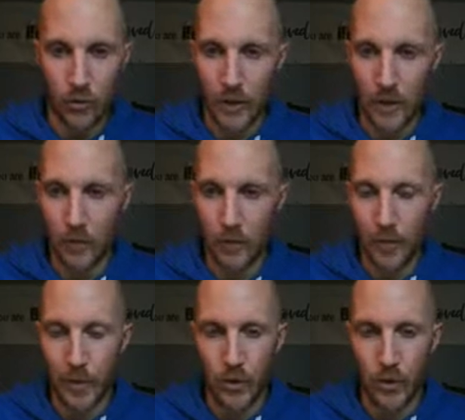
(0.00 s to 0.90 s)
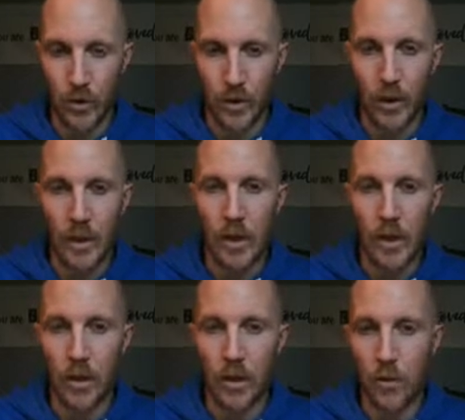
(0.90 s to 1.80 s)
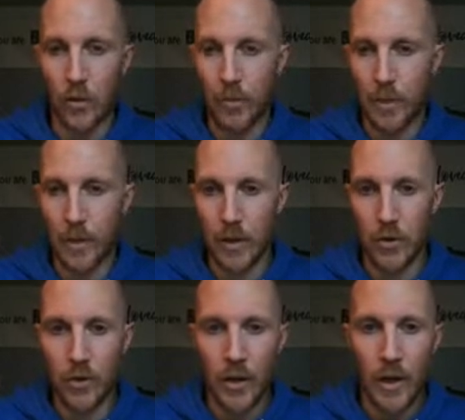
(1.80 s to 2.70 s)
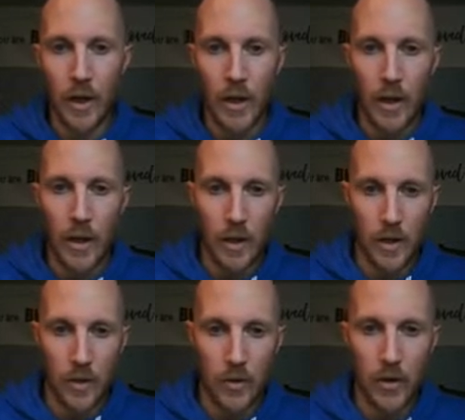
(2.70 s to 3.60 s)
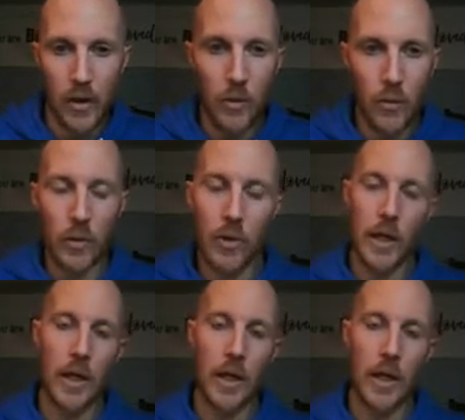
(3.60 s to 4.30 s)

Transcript: transformation notes page. And today what we're going to